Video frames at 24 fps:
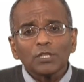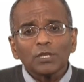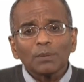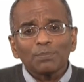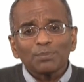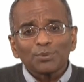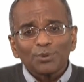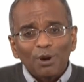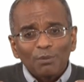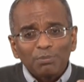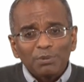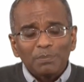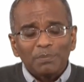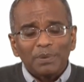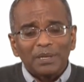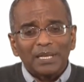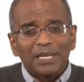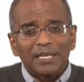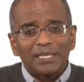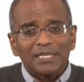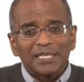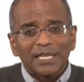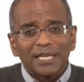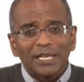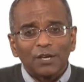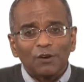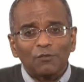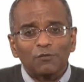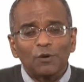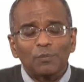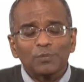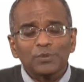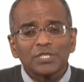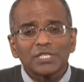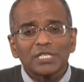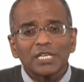the probability of
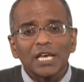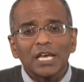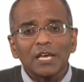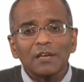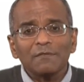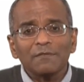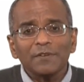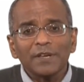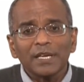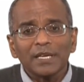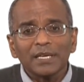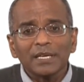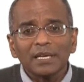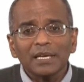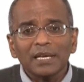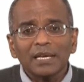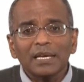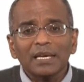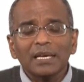observing